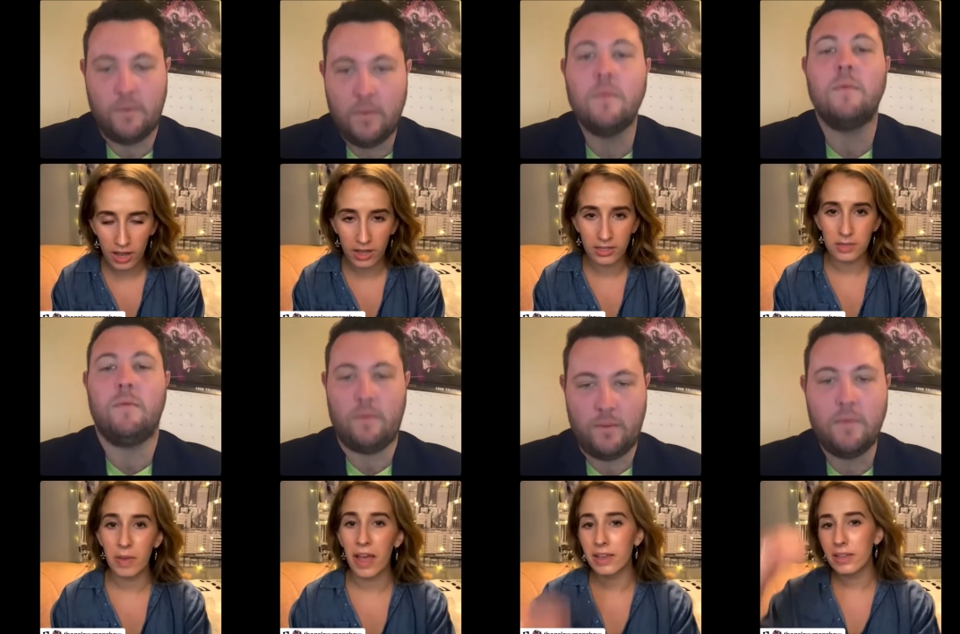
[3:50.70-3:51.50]
Speaker 1: And
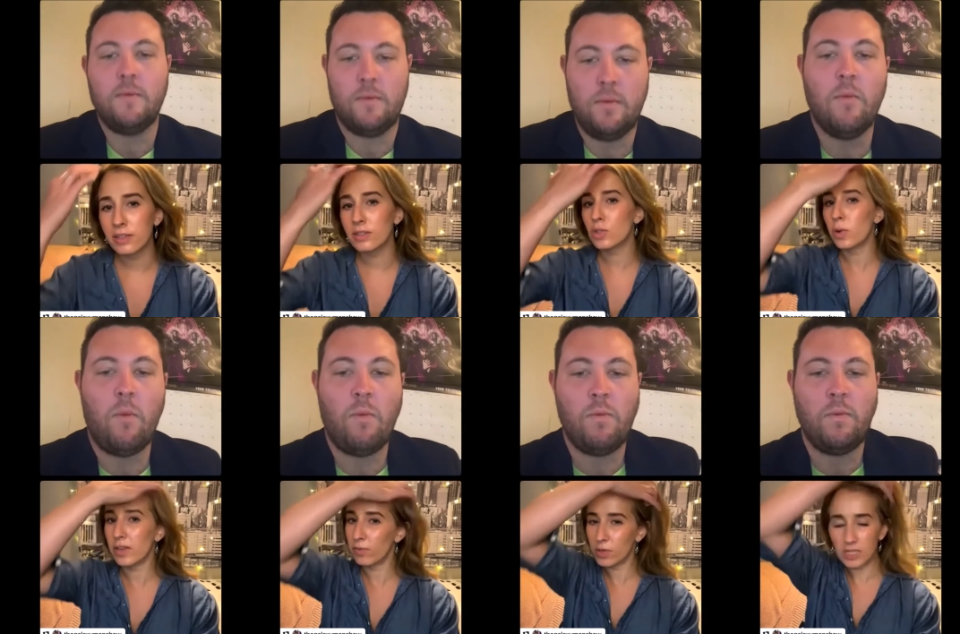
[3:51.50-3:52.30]
back in
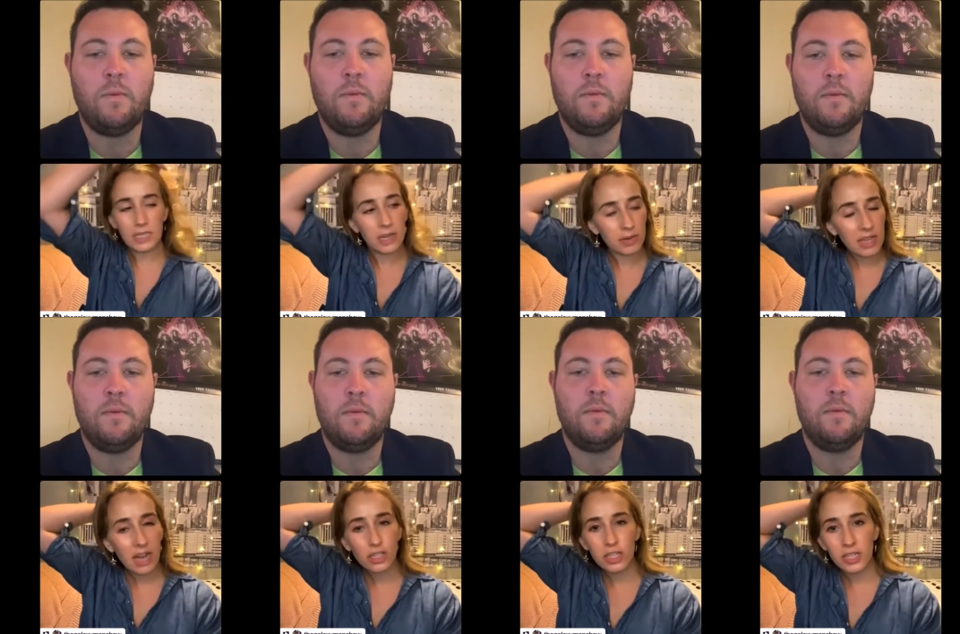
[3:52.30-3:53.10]
2014, I was
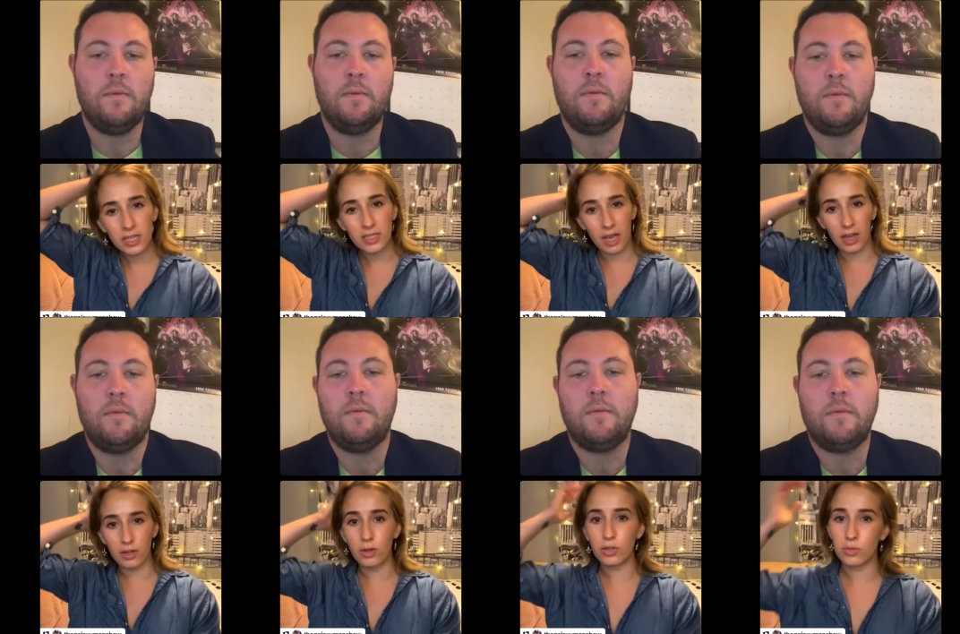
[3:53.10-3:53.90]
actually
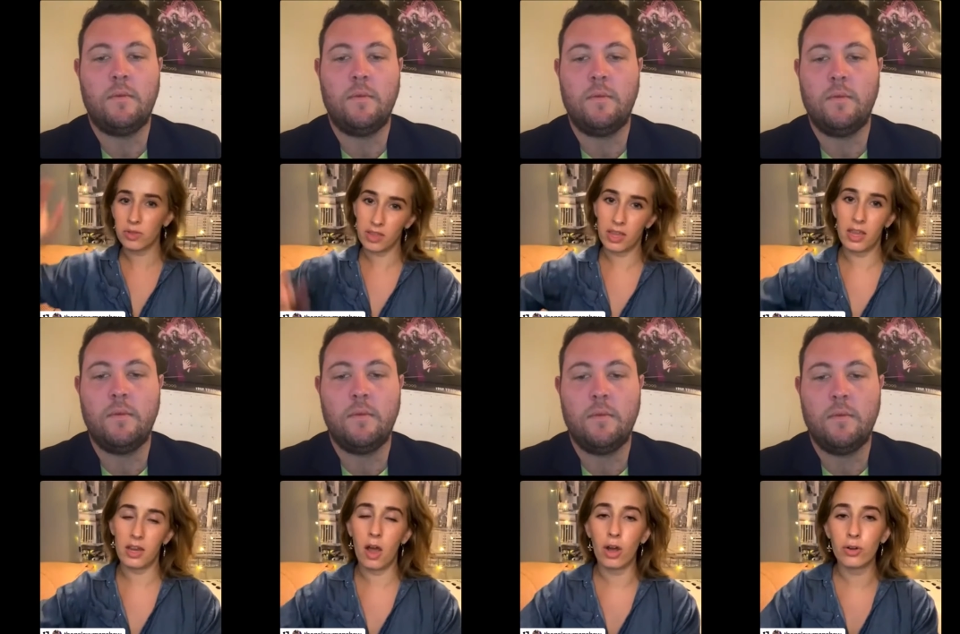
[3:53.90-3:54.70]
diagnosed with an
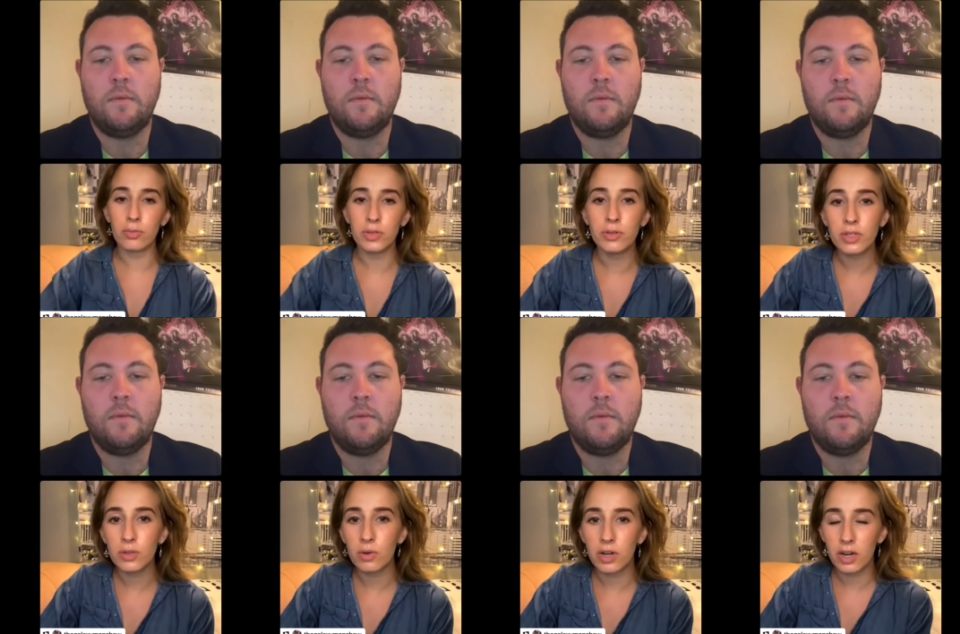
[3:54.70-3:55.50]
autoimmune
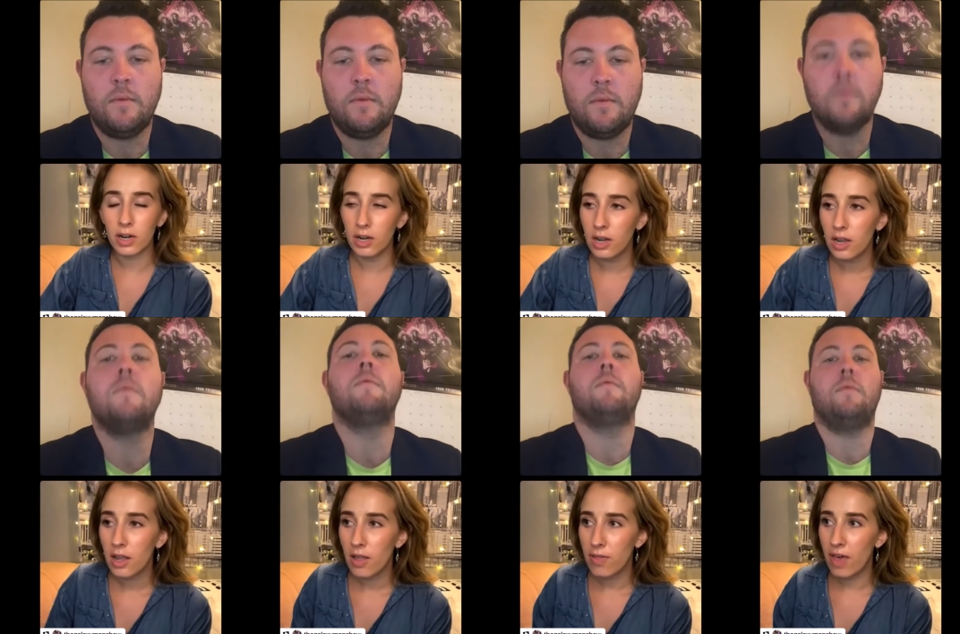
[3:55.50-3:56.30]
disorder
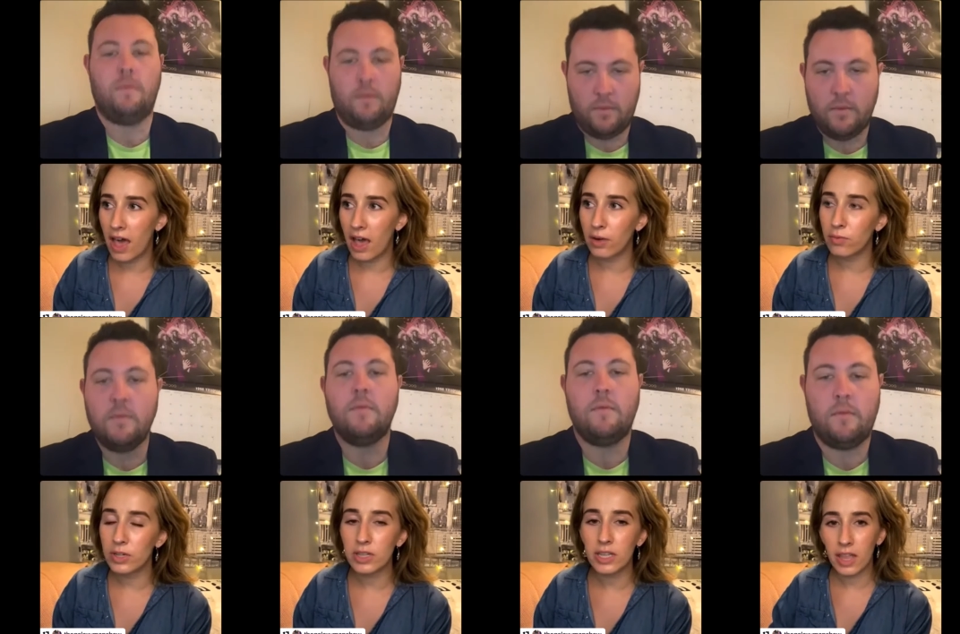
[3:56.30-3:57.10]
that
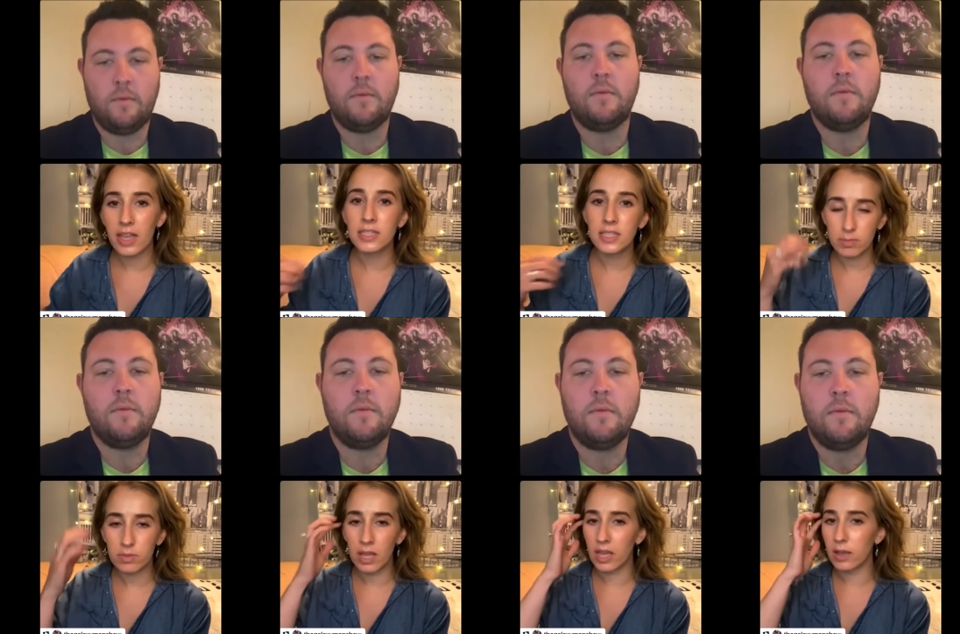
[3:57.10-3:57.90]
really like de-
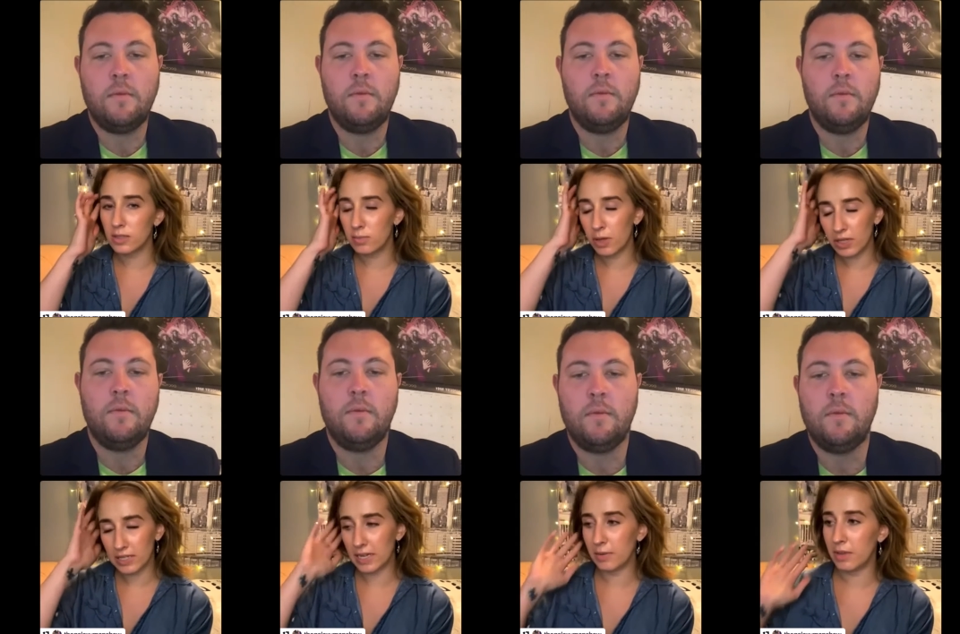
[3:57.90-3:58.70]
like
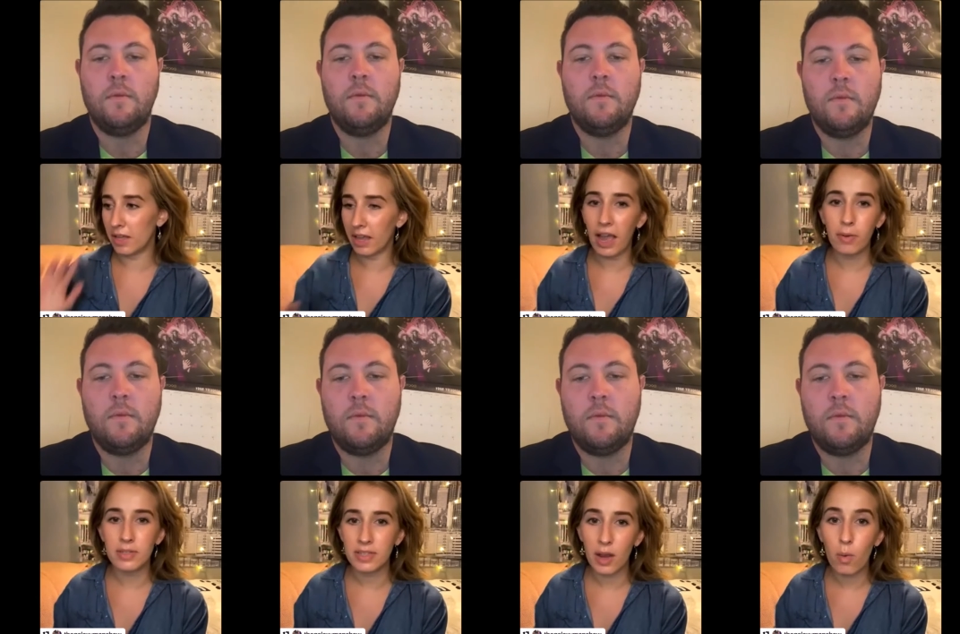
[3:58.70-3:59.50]
debilitated me like i was
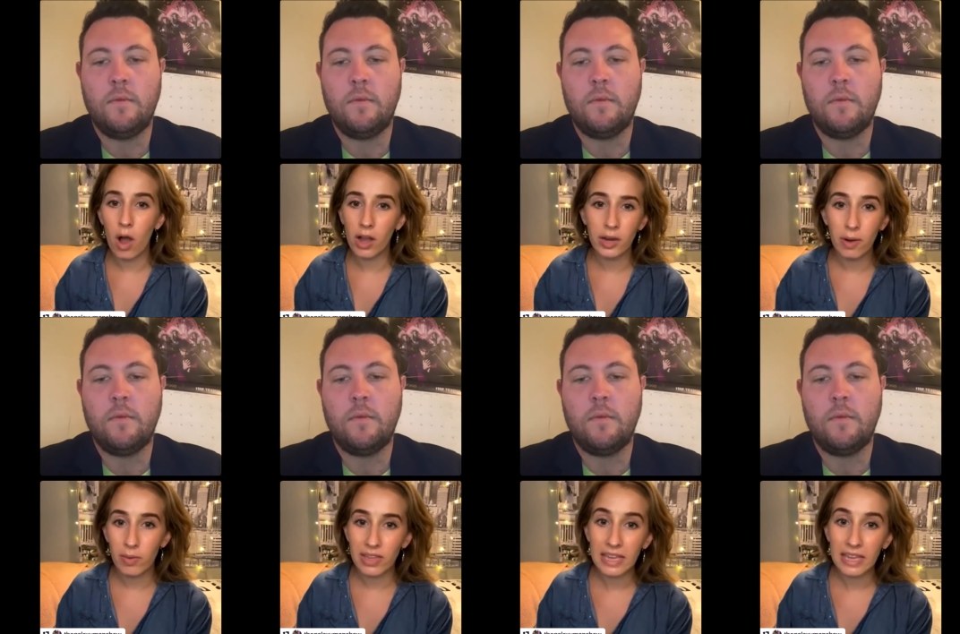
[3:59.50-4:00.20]
like walking around